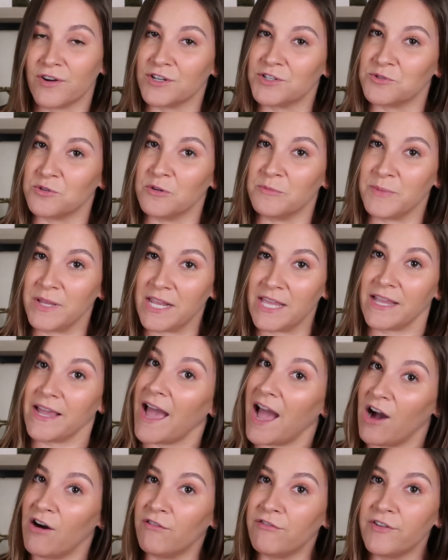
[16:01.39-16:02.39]
virtual meeting
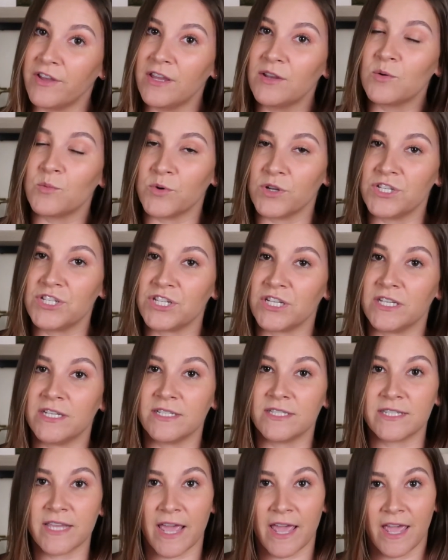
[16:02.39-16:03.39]
outfit, which
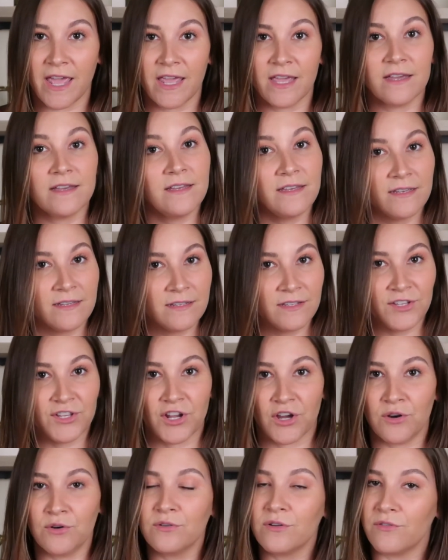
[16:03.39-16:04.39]
is a, you
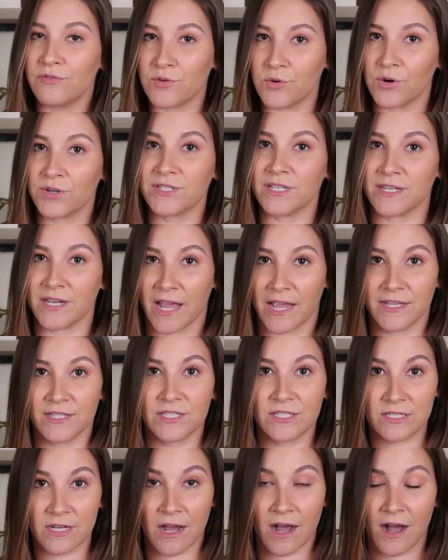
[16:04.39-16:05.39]
know, of course, a
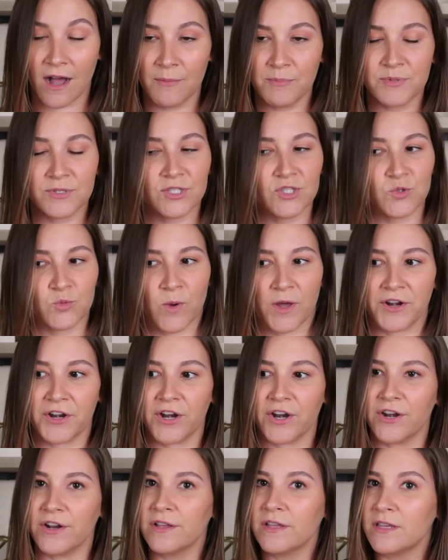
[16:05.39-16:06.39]
nice top,
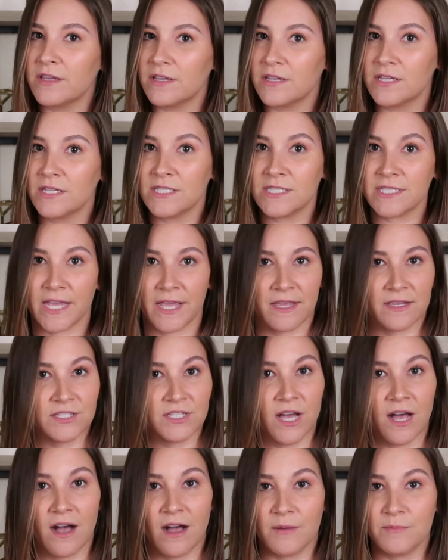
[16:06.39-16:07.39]
sweater, tank
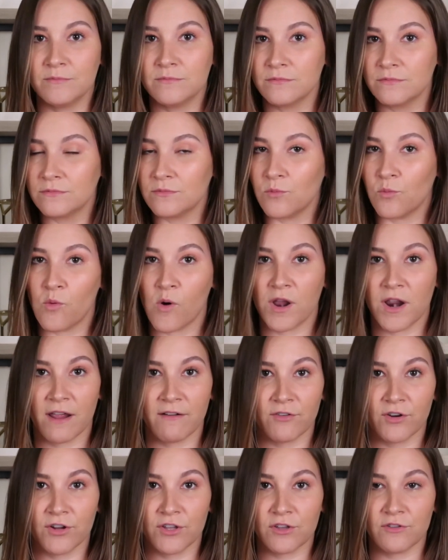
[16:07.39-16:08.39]
top,
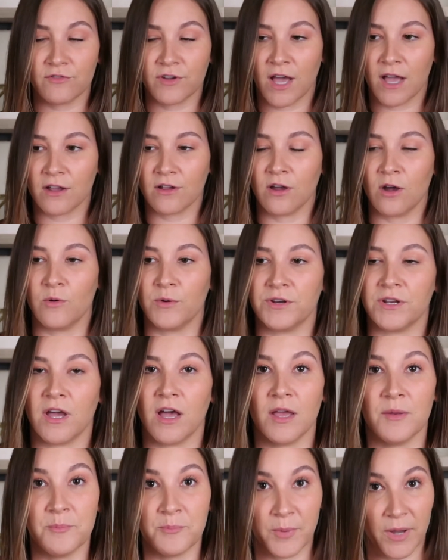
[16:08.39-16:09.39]
whatever you've got going
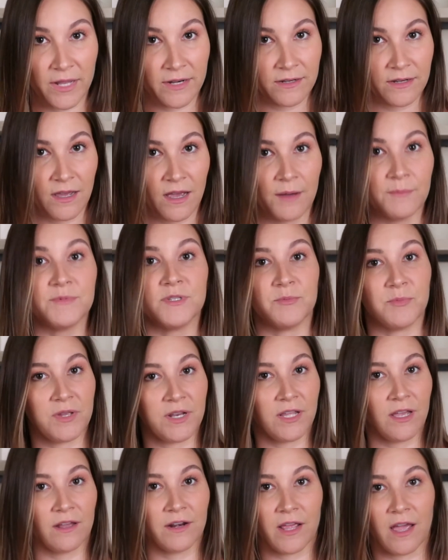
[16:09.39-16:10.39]
on, button up,
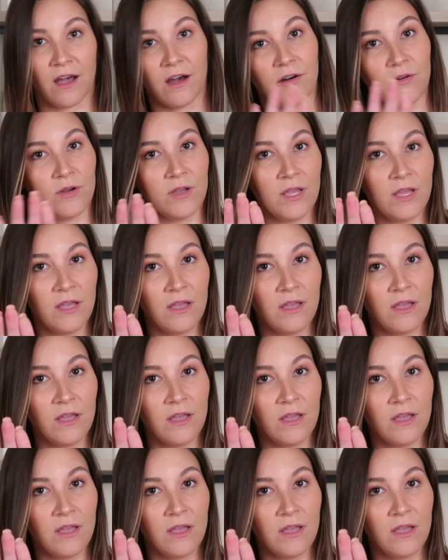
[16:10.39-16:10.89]
depending on how